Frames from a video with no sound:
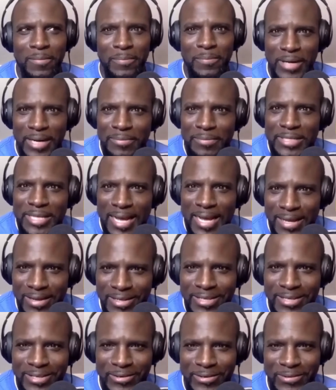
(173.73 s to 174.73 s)
But I'm
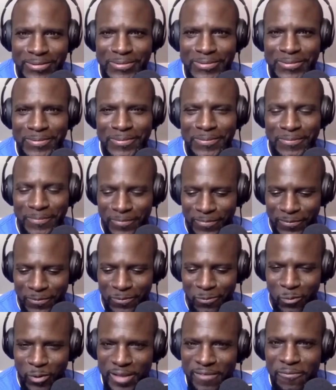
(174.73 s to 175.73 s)
telling you,
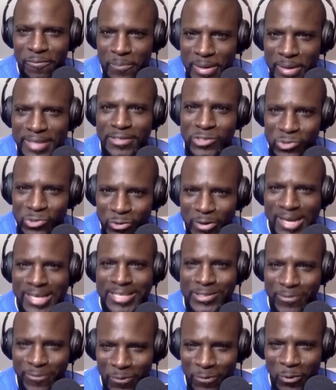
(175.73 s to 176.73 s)
we've been
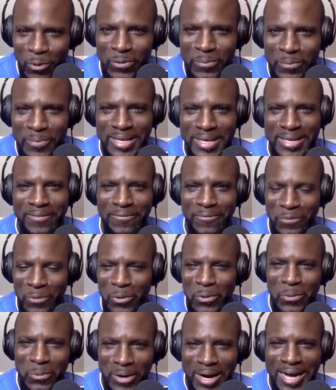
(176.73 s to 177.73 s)
transforming
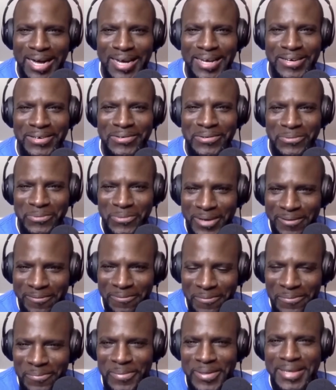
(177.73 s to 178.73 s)
for a while.
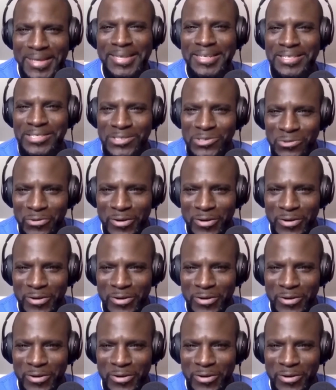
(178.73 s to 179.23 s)
And